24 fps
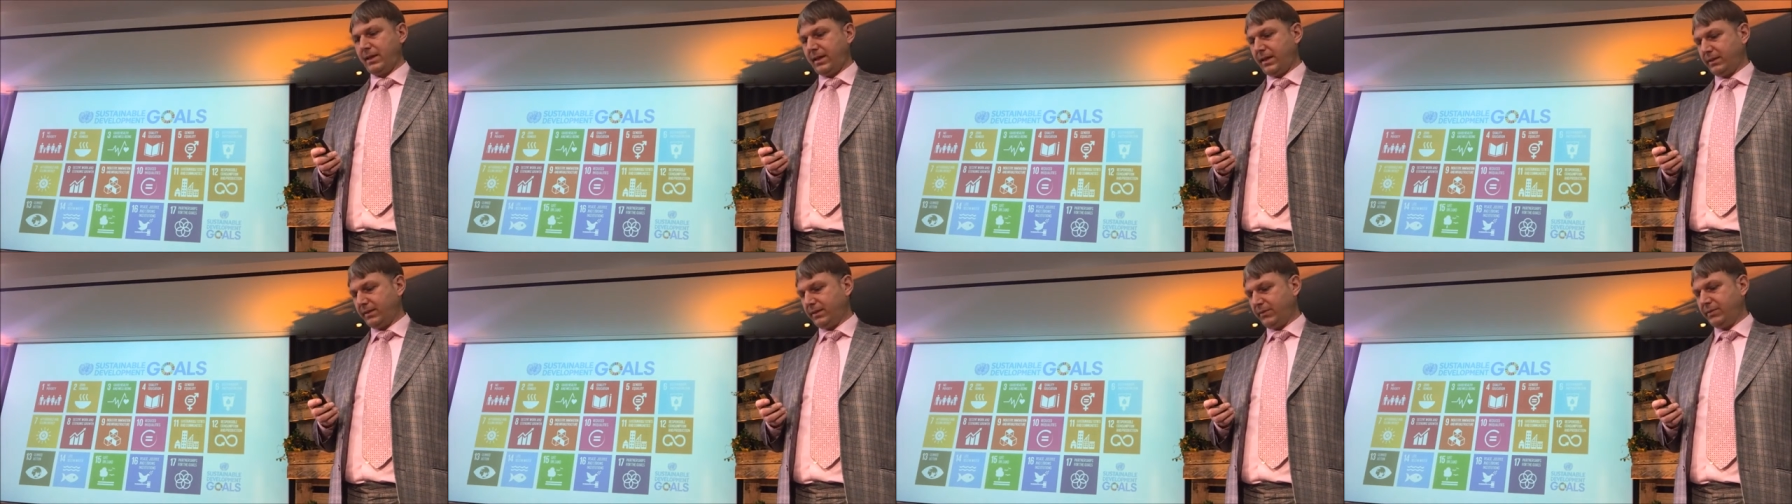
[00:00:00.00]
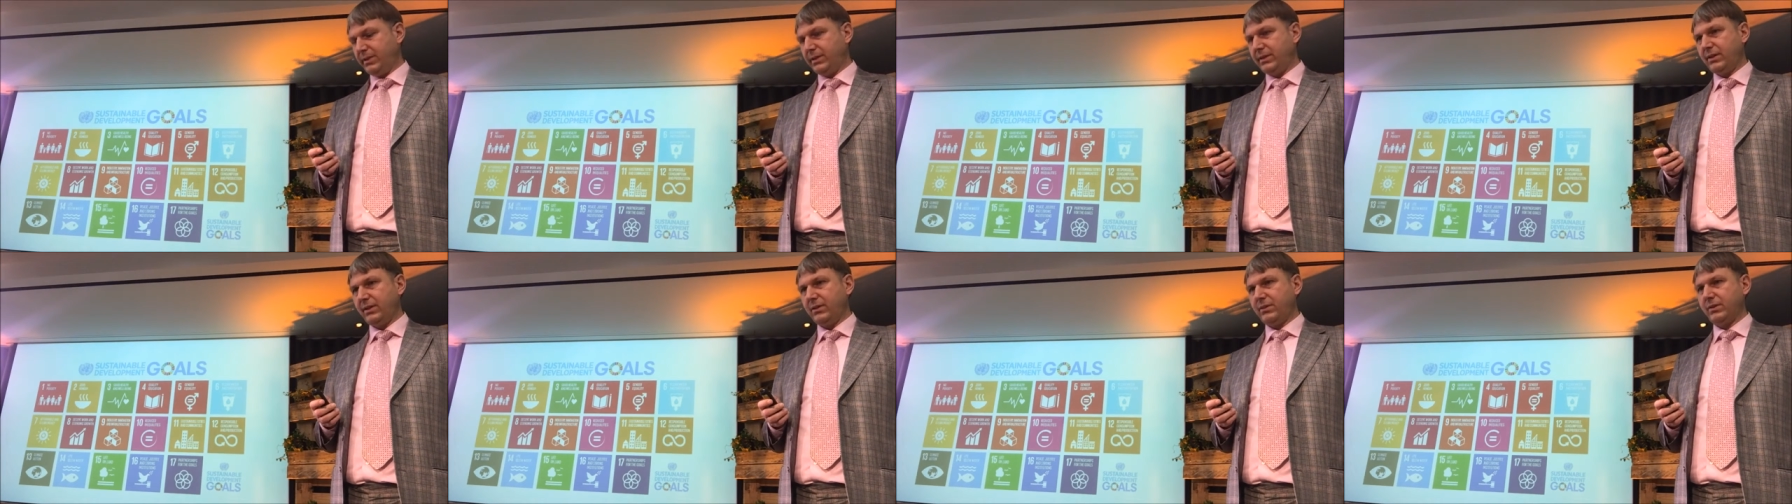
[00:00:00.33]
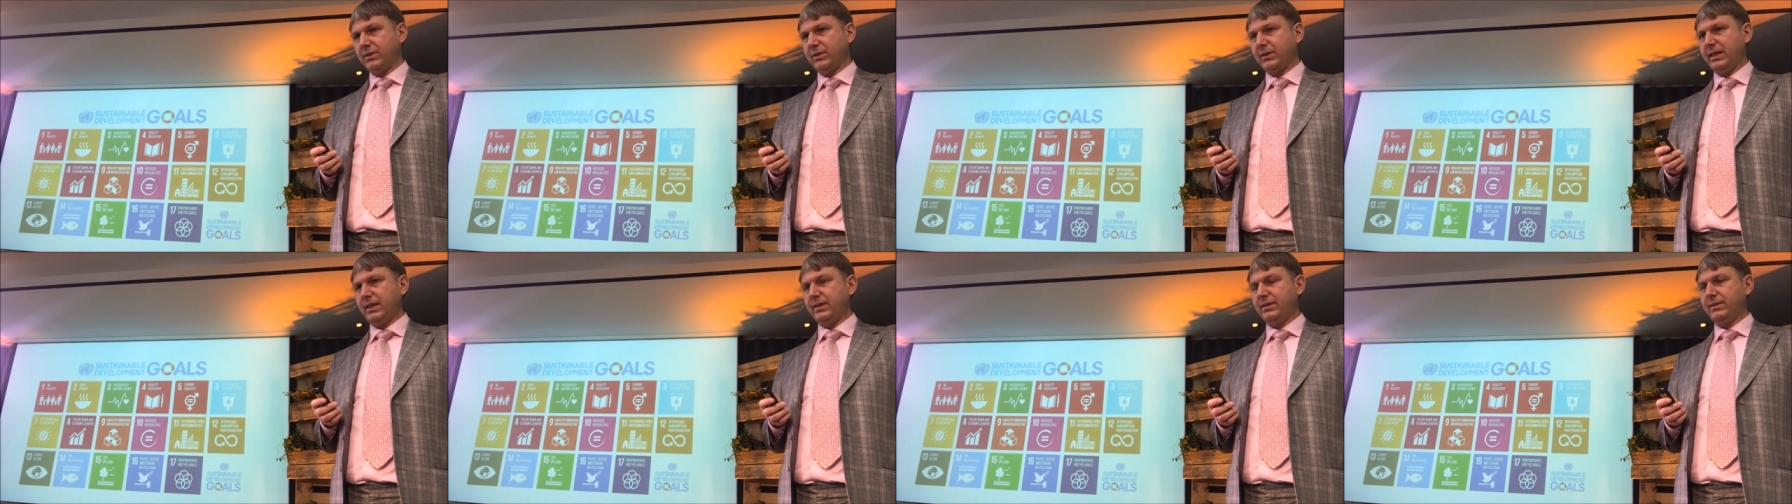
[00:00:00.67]
And if we
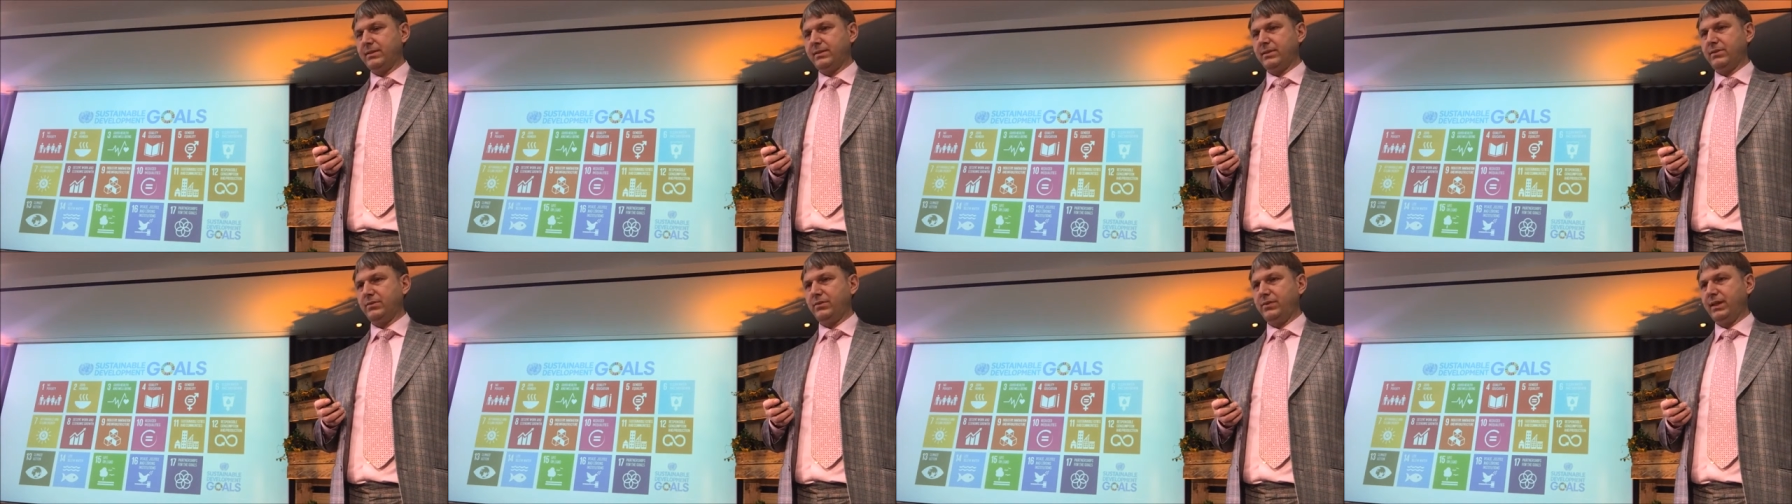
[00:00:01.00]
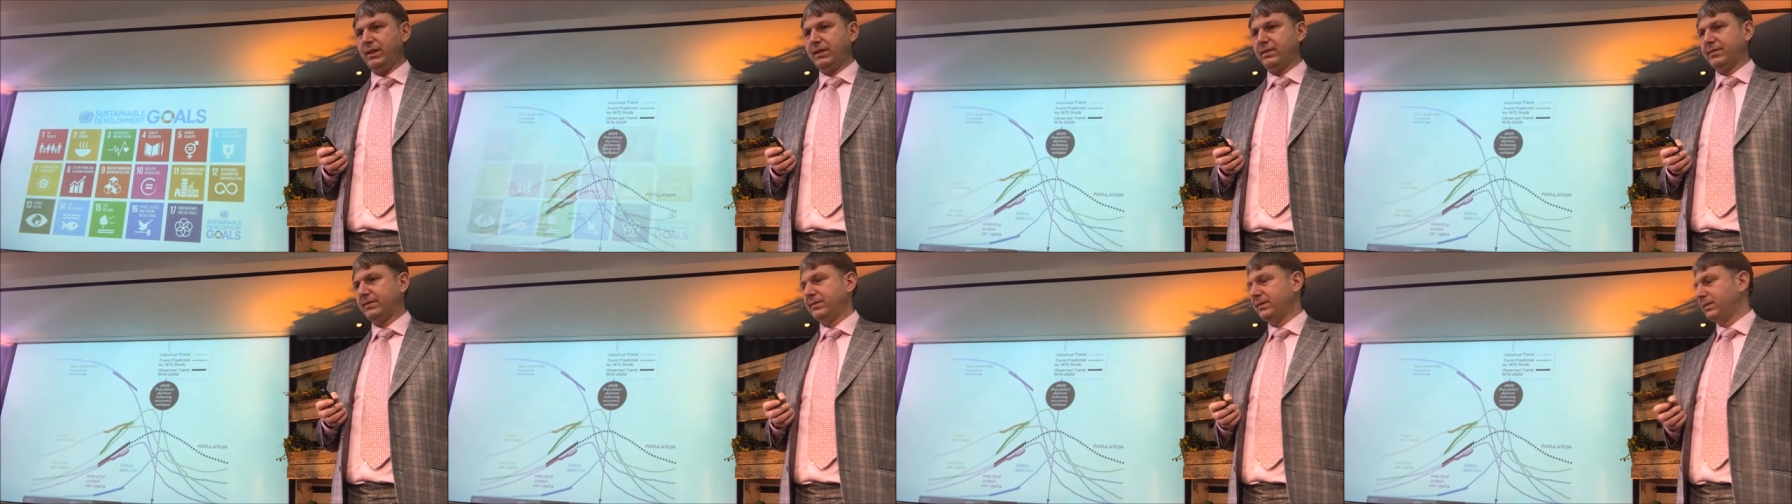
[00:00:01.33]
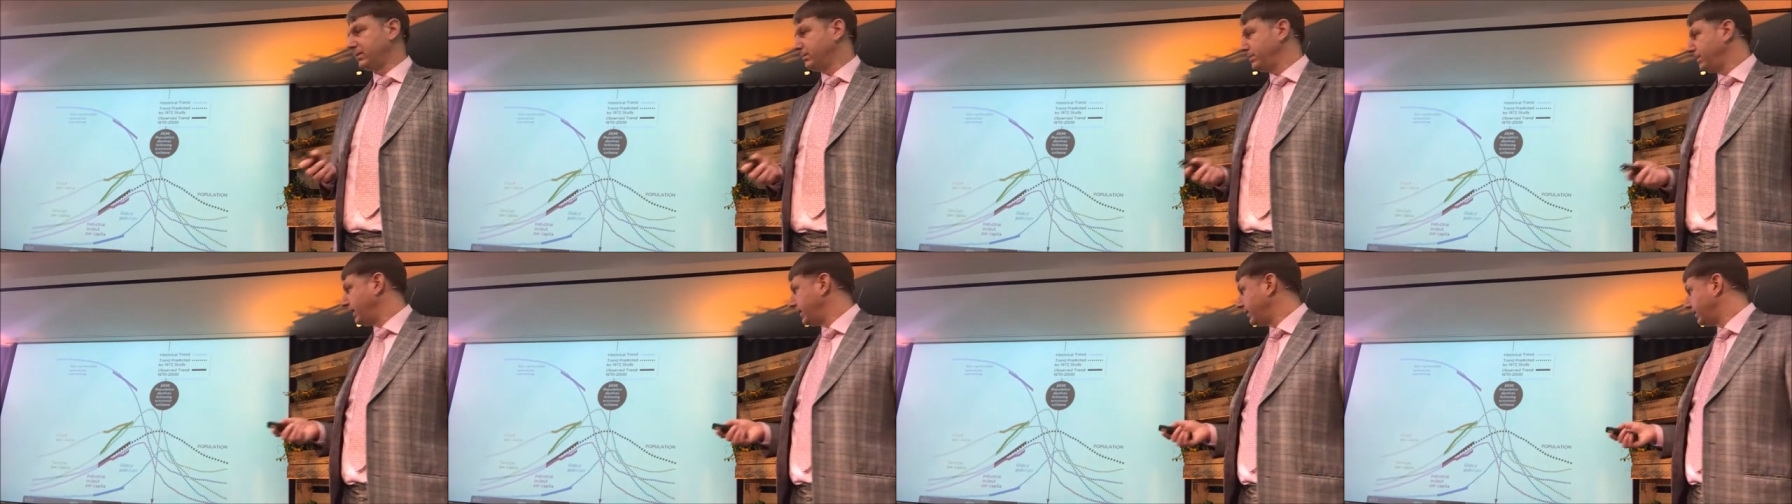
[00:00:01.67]
don't get it fixed, then